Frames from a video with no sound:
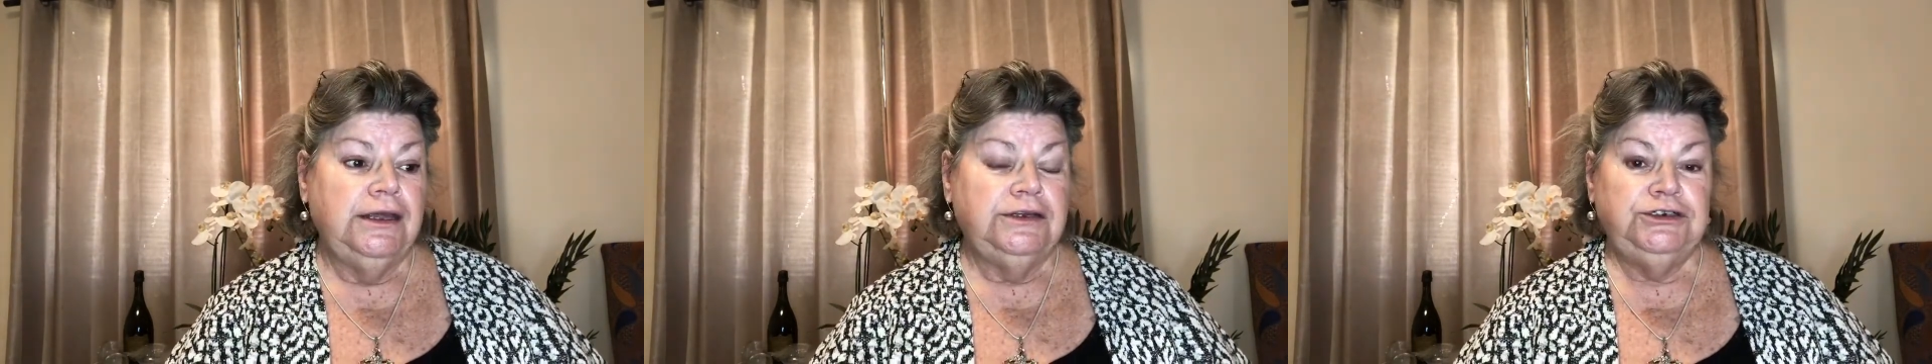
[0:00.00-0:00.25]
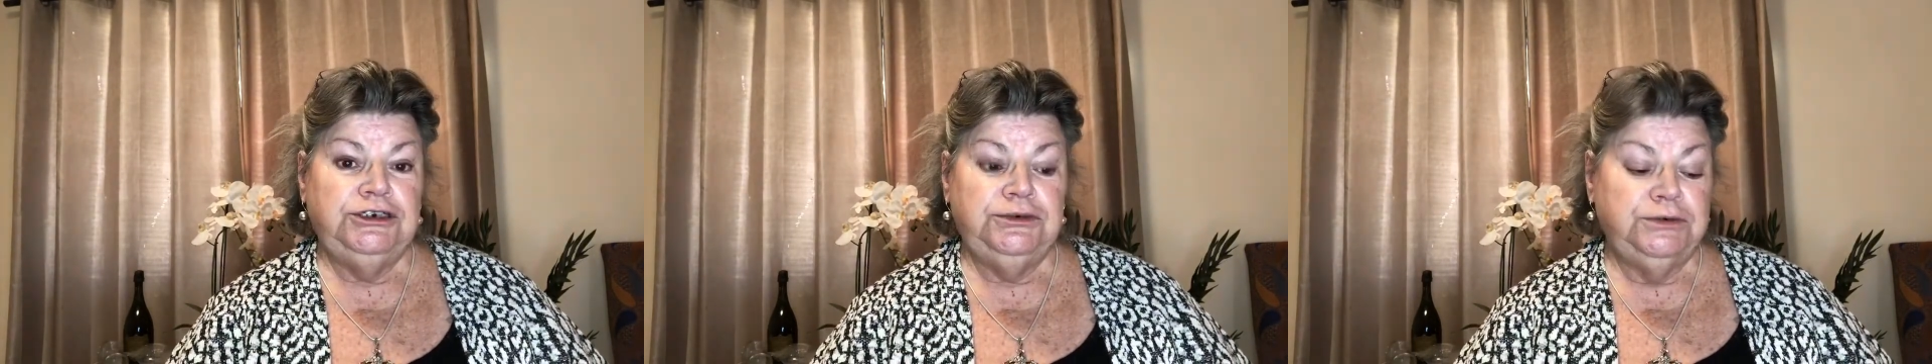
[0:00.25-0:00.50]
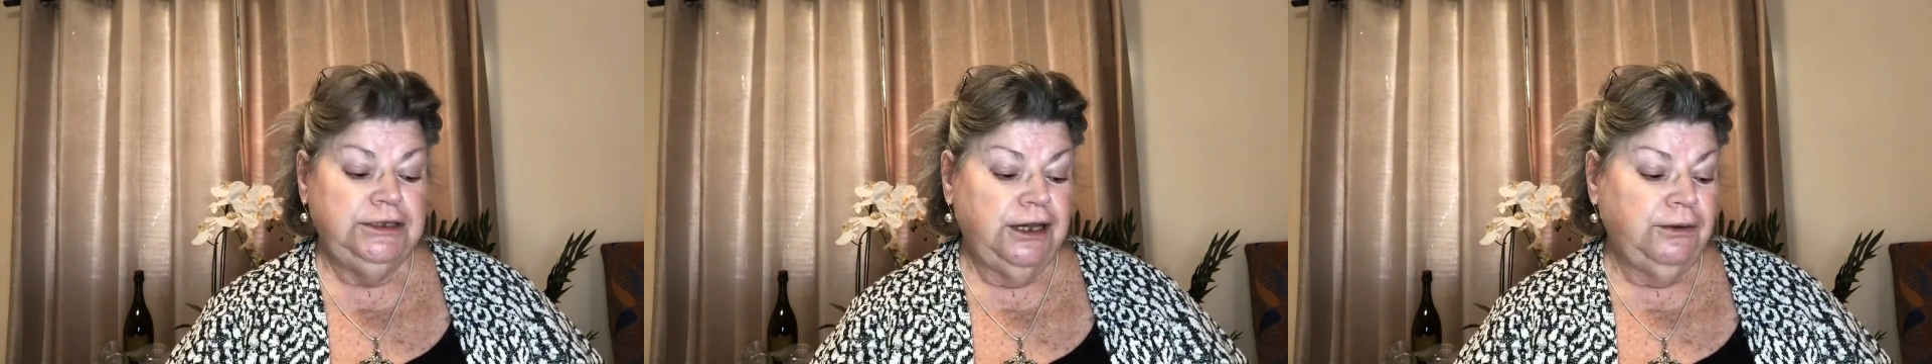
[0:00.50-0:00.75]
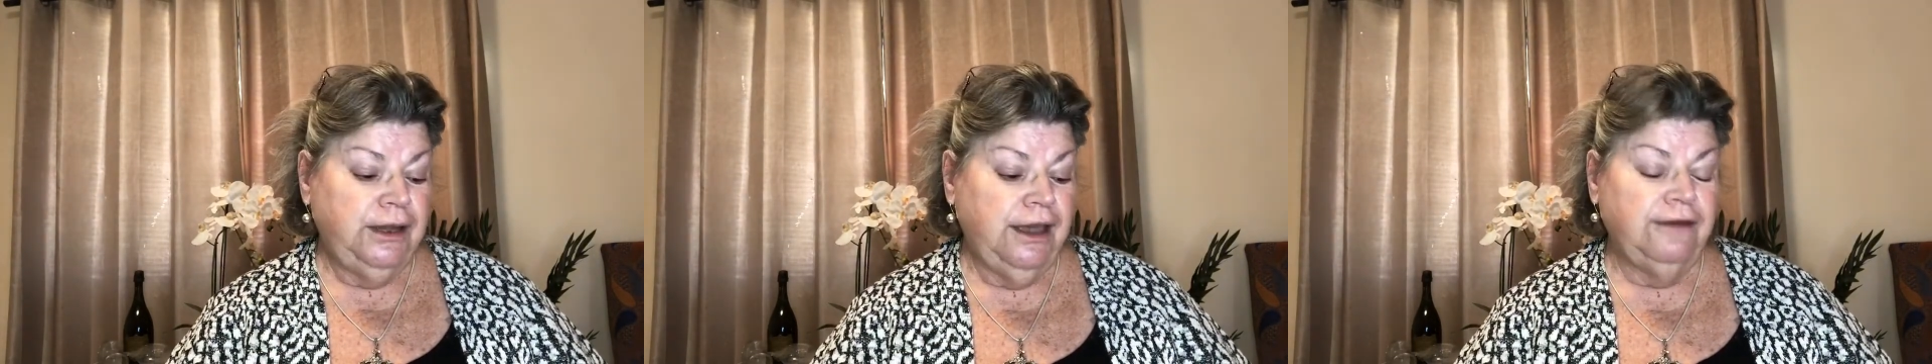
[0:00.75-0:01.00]
she would
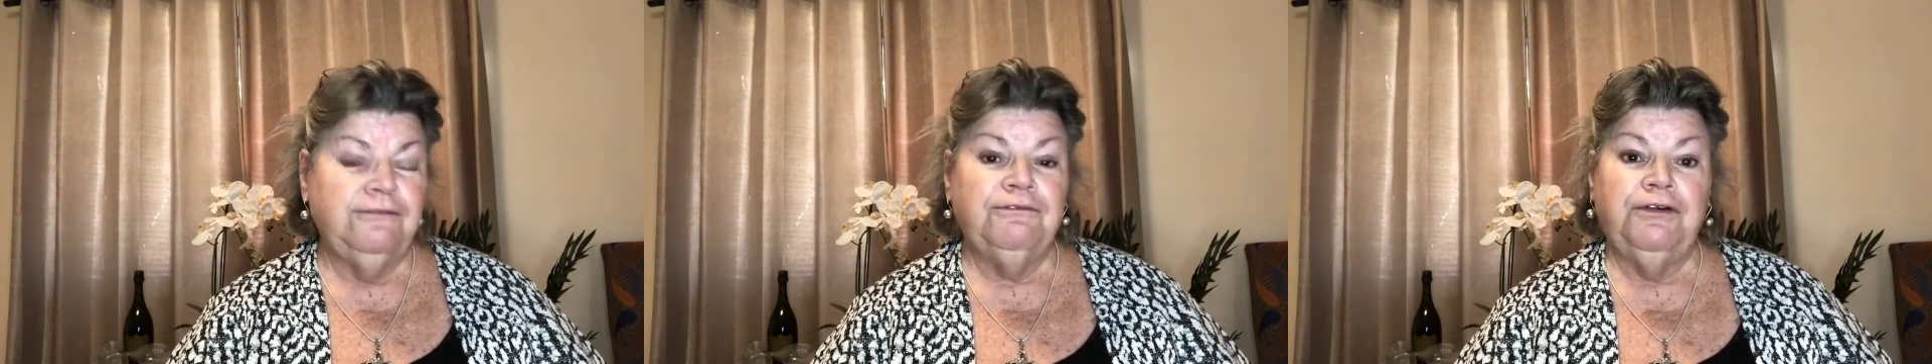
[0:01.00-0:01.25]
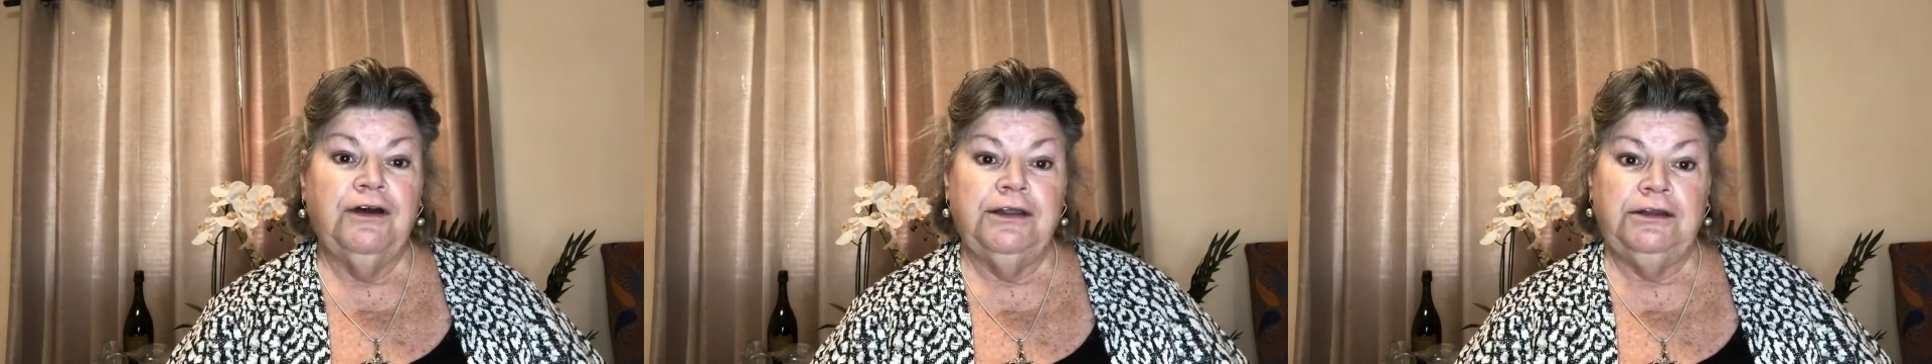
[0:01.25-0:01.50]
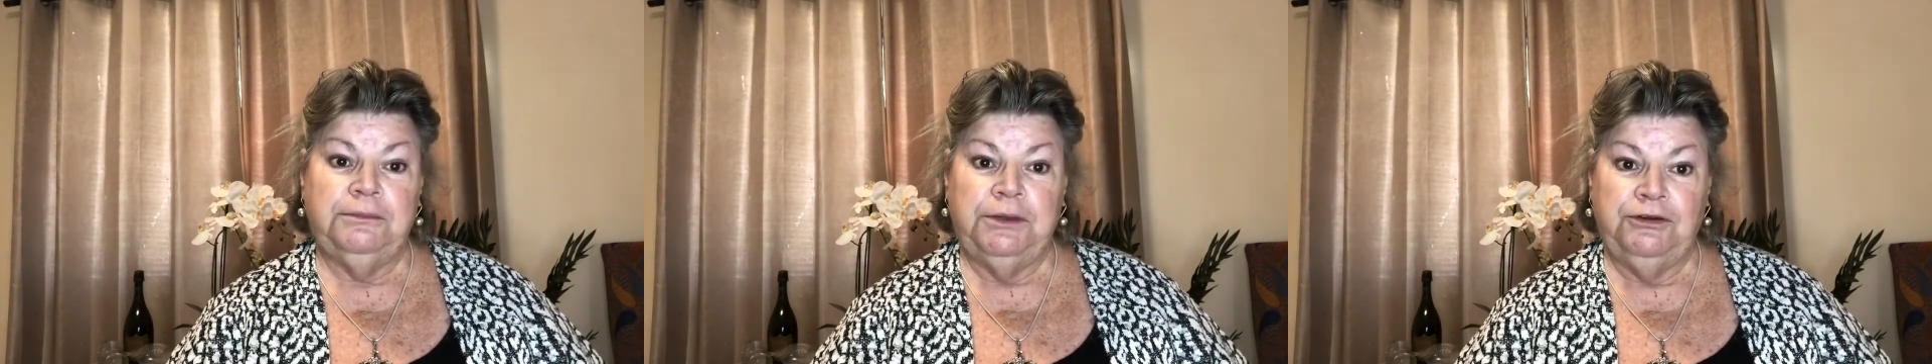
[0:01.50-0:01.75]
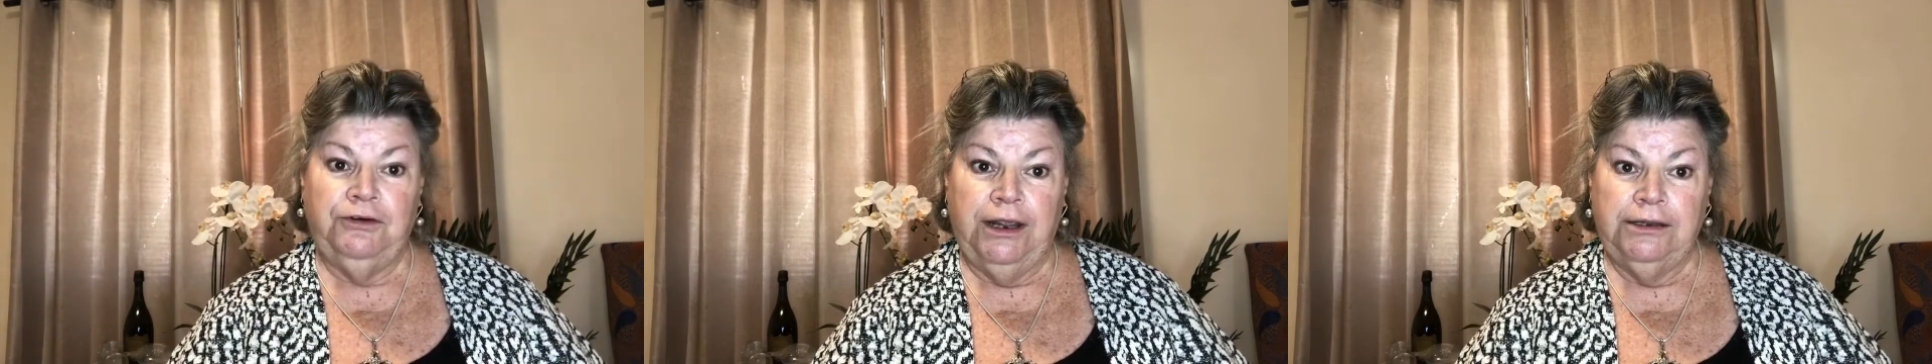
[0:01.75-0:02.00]
go out and find them
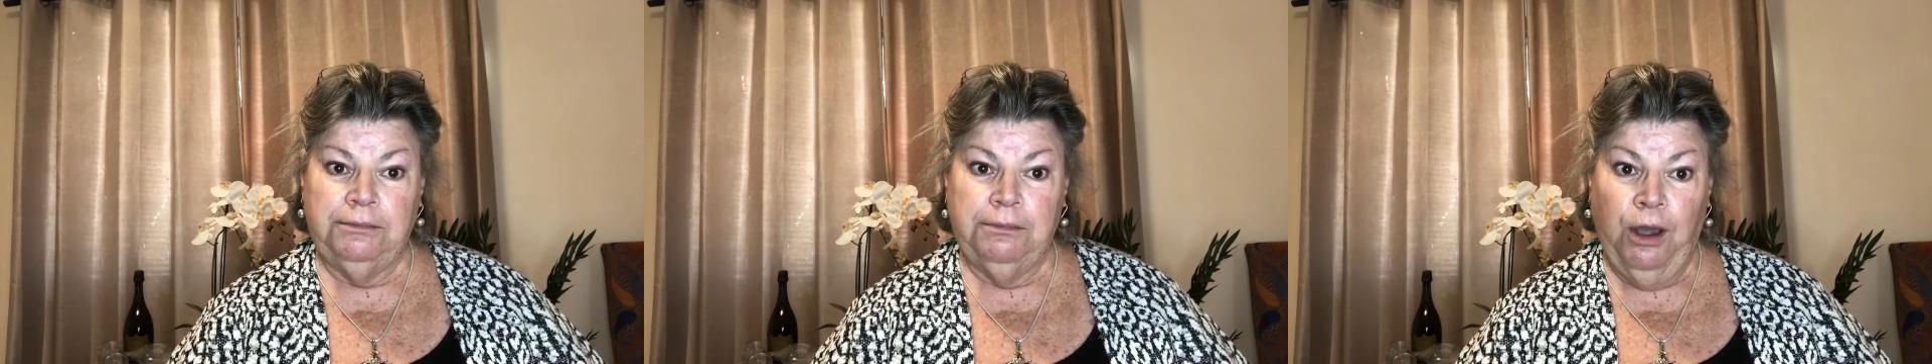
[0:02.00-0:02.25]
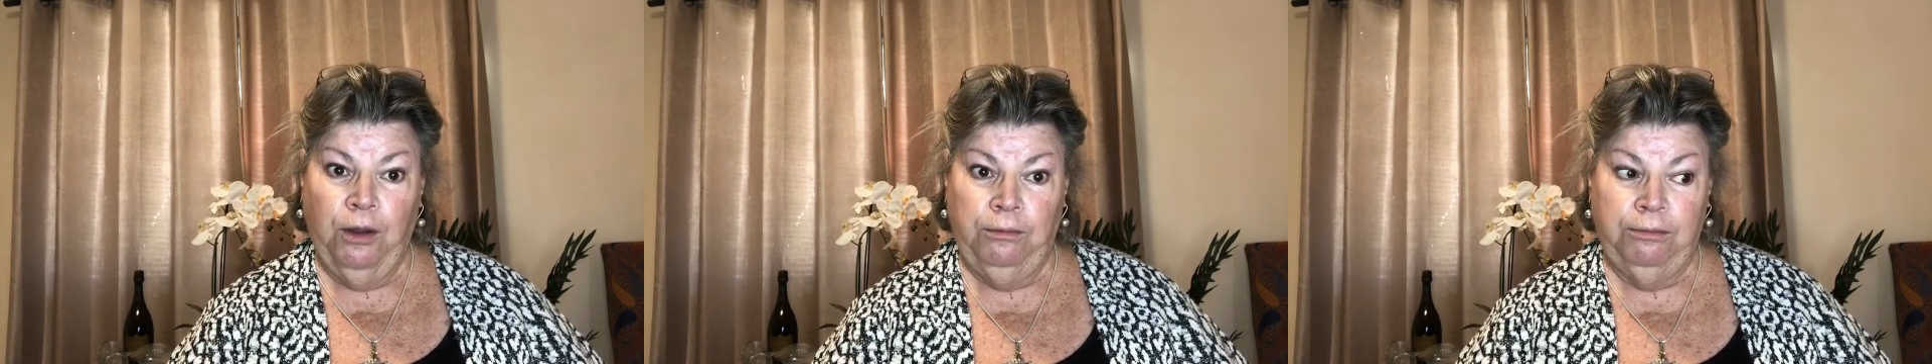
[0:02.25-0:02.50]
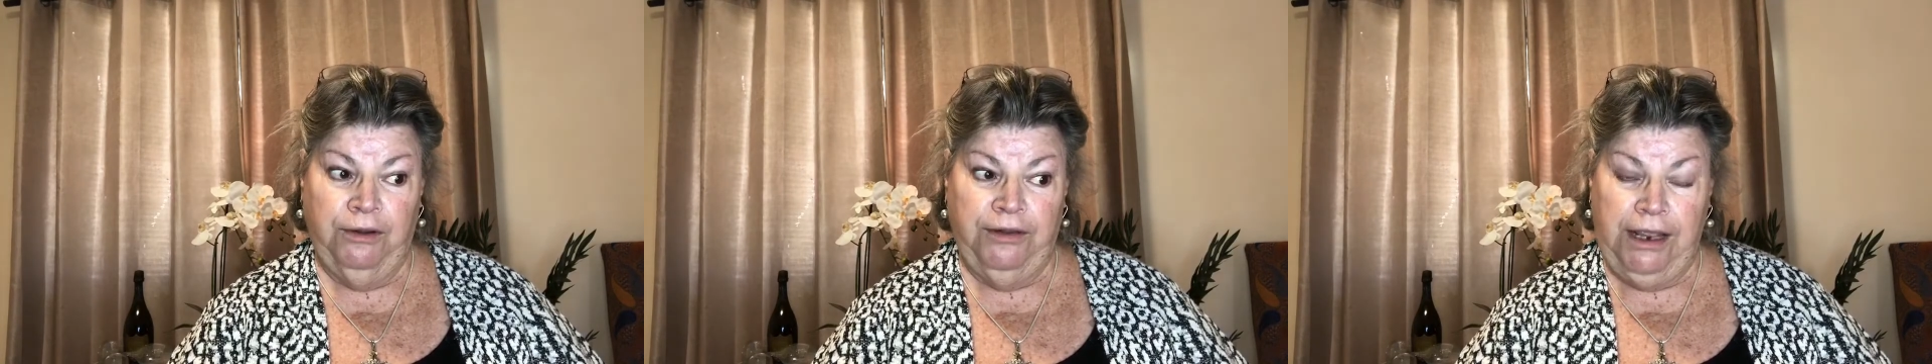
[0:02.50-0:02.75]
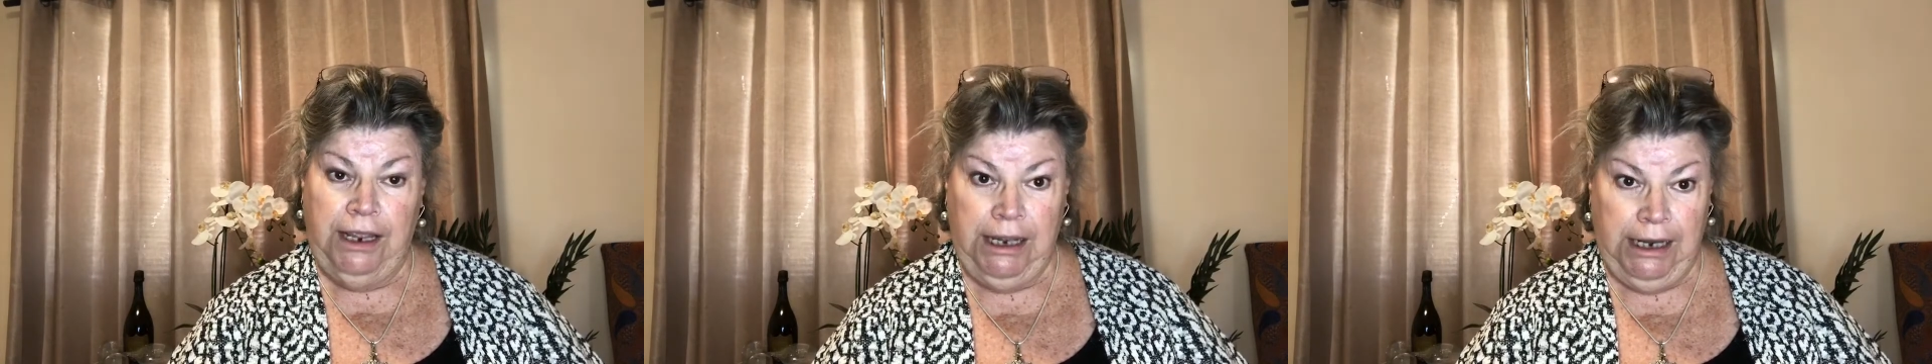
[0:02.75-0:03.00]
and drag them home by
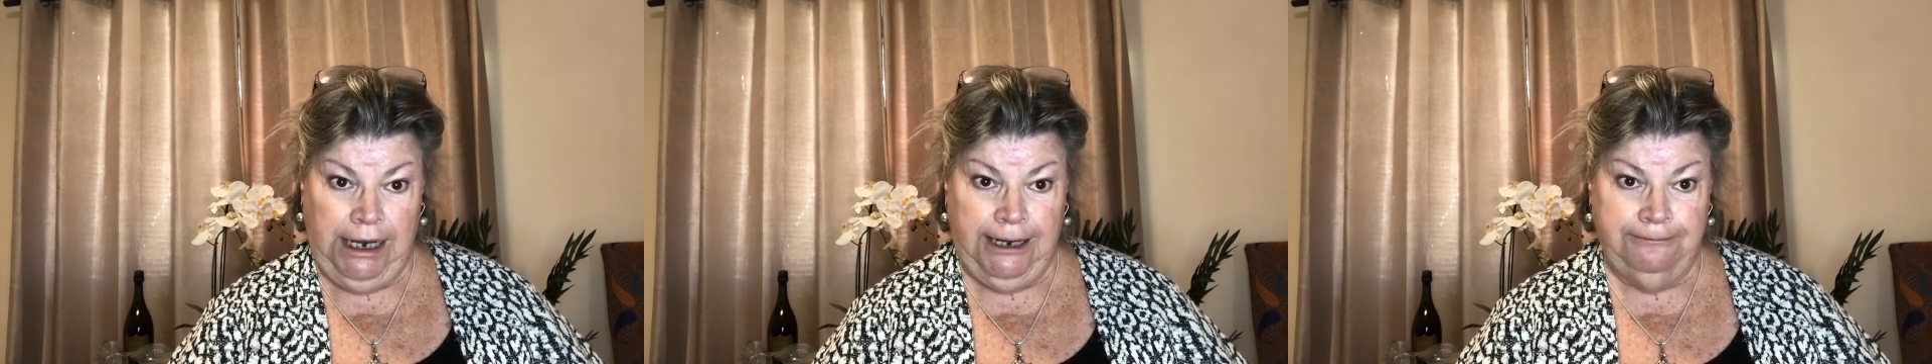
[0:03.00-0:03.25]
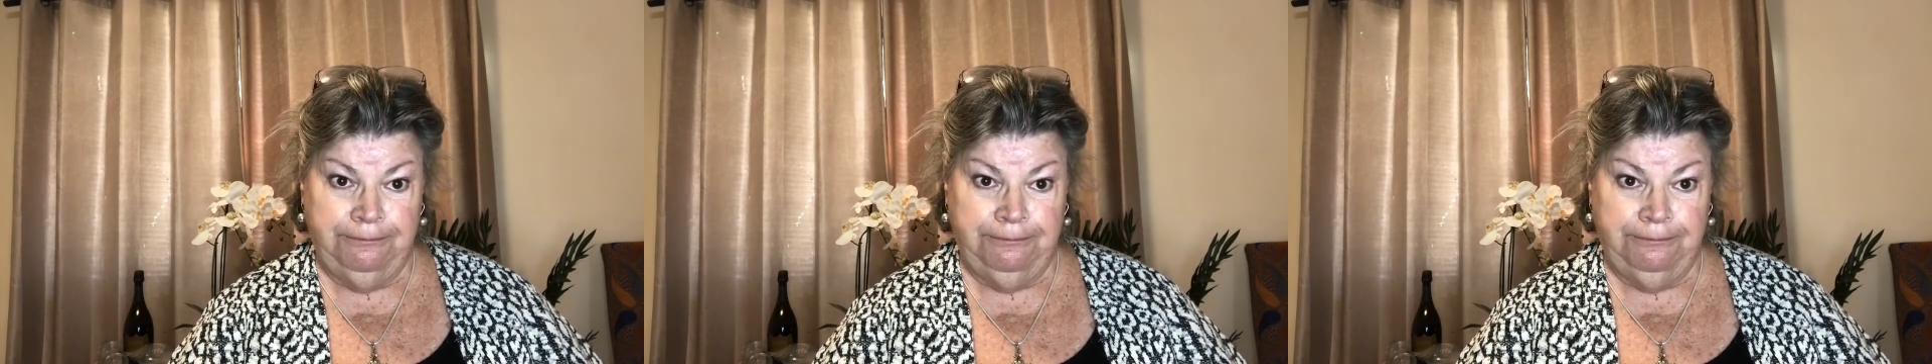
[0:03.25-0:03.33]
their hair.